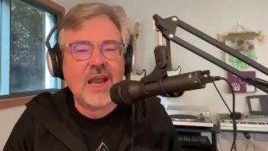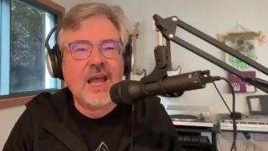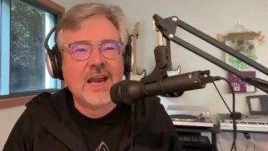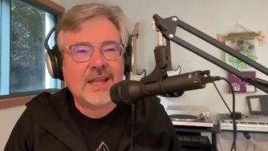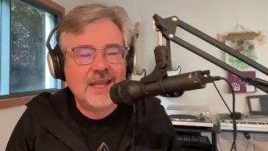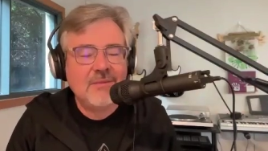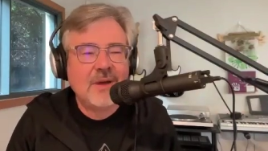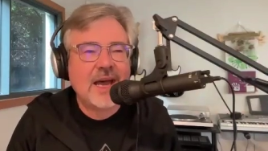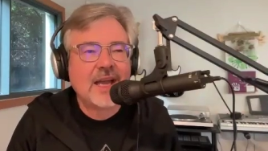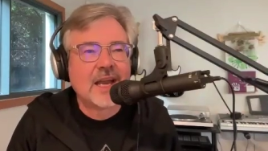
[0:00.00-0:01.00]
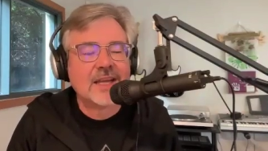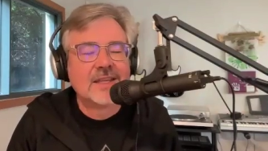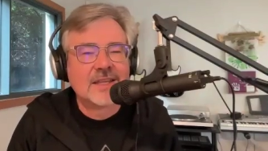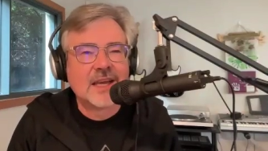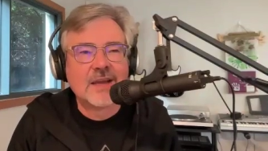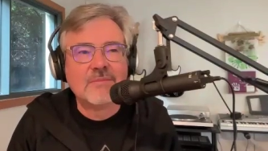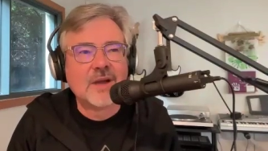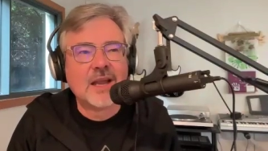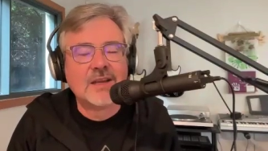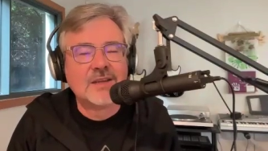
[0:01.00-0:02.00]
And I came back and
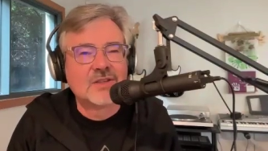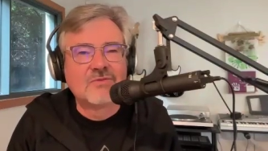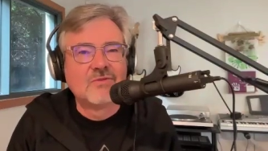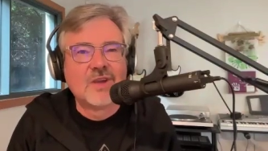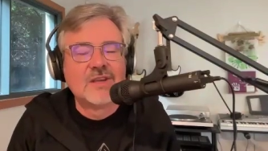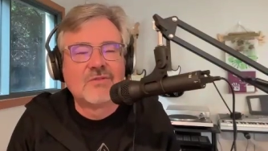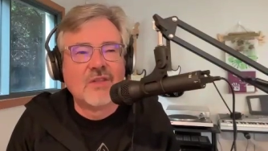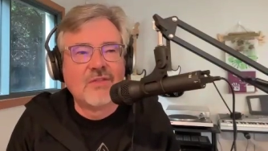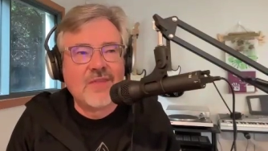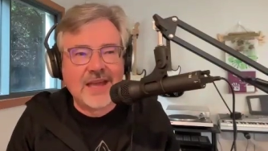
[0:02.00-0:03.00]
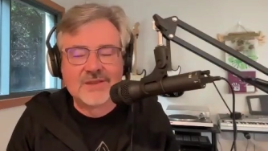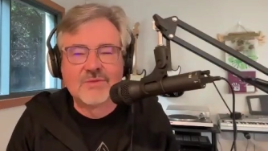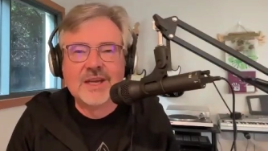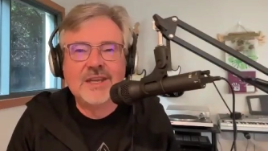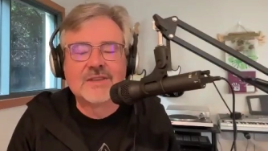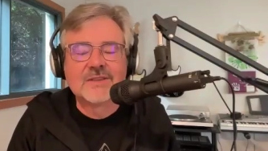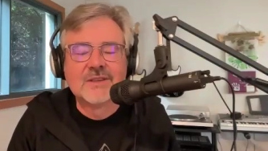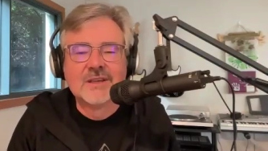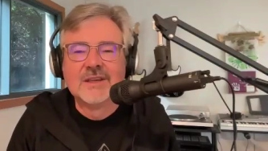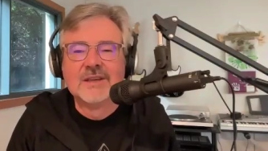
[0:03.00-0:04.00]
I just felt that's what it is.
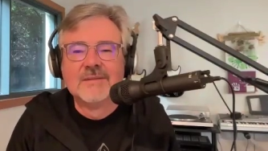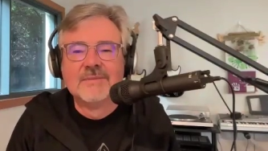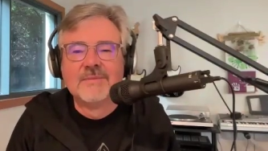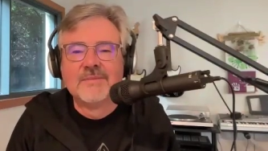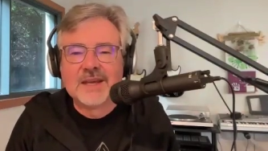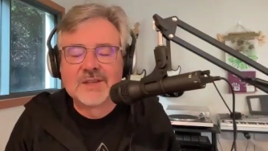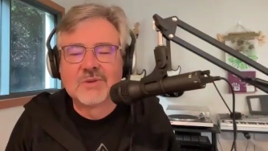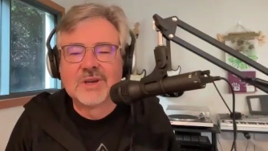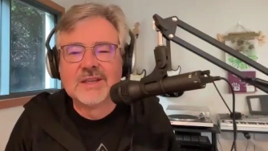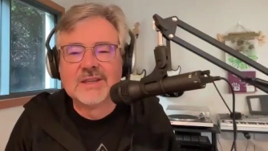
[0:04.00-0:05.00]
That's what it is.